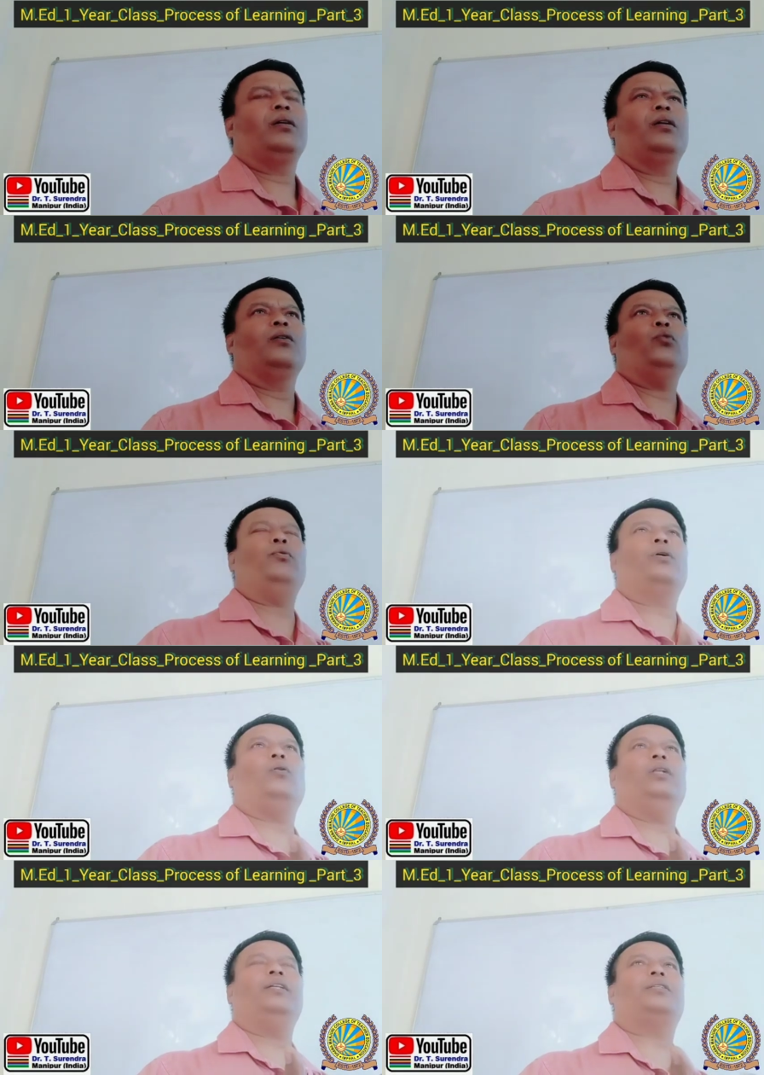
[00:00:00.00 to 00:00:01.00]
What we
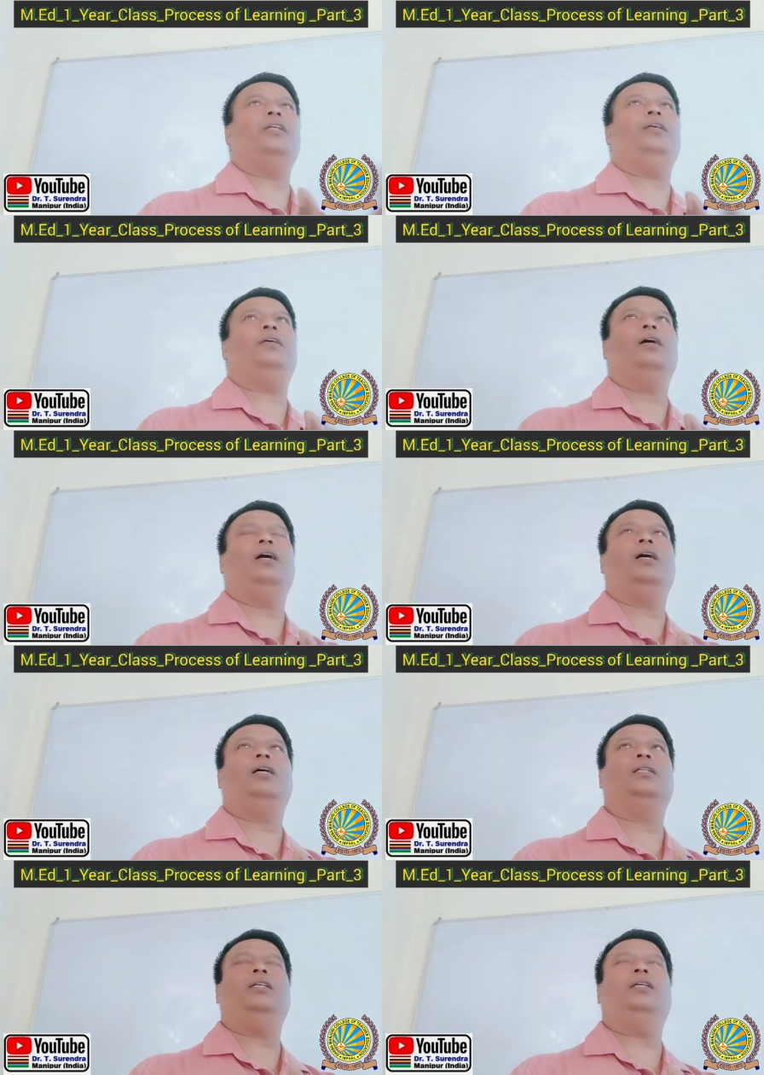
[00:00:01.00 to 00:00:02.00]
call it the
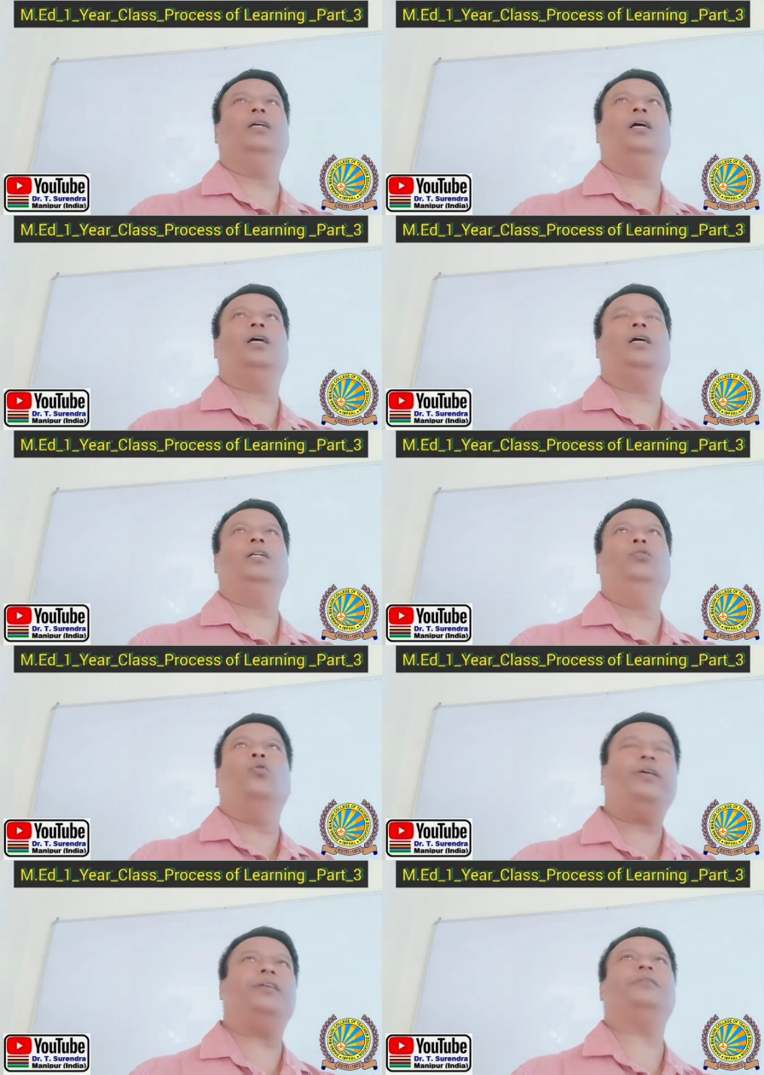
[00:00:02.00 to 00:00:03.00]

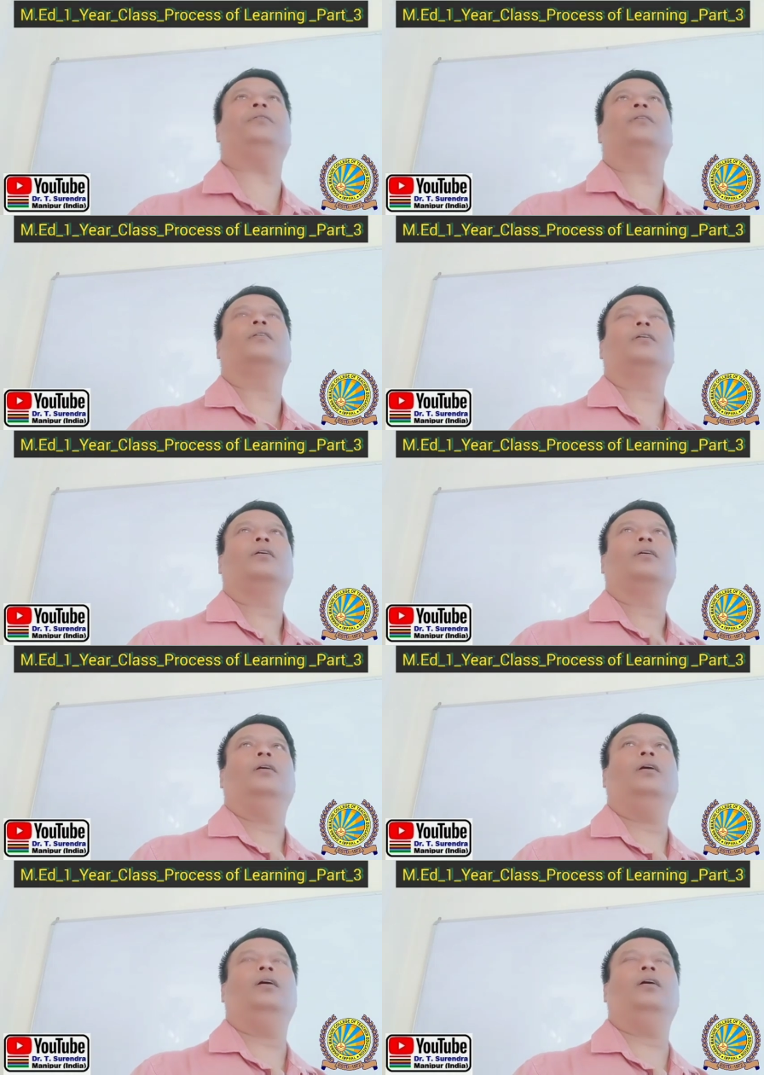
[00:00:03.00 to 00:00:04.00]
knowing,
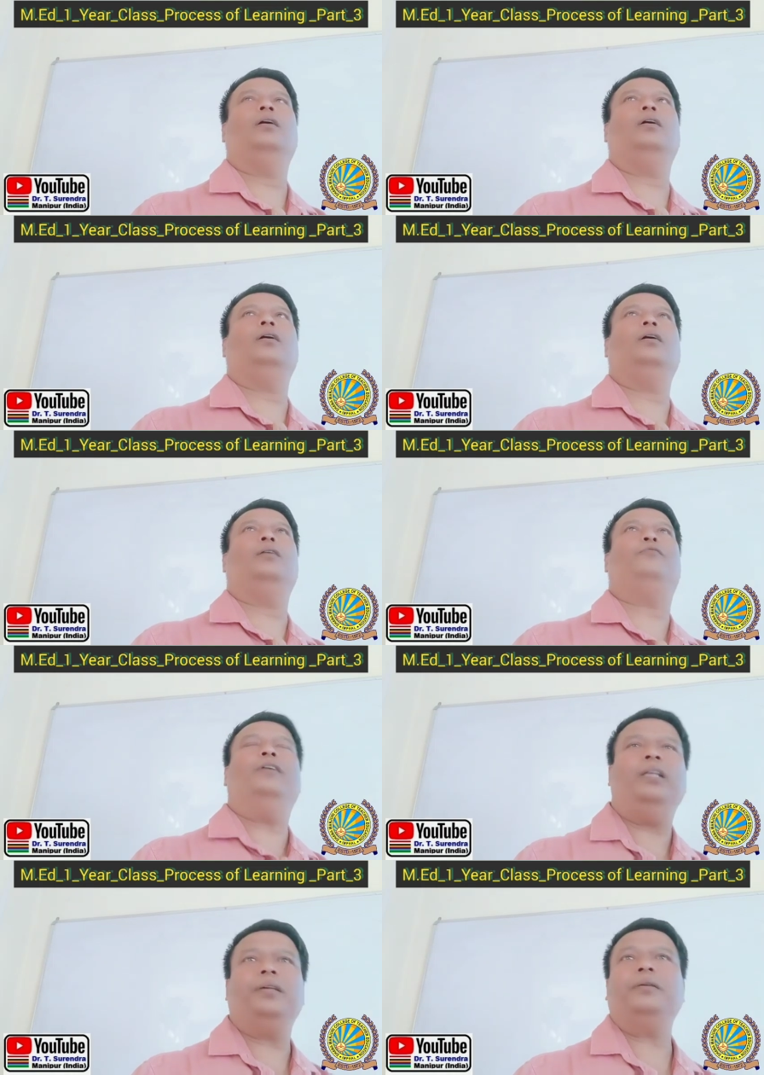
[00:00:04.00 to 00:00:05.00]

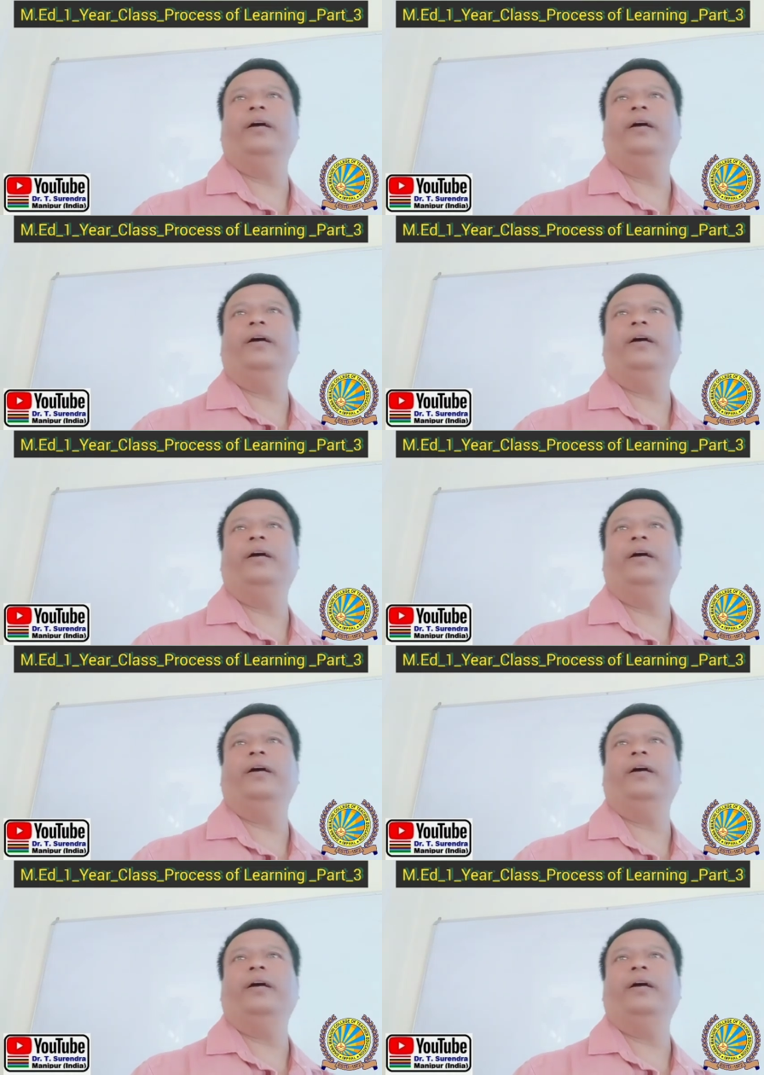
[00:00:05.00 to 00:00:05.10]
feeling,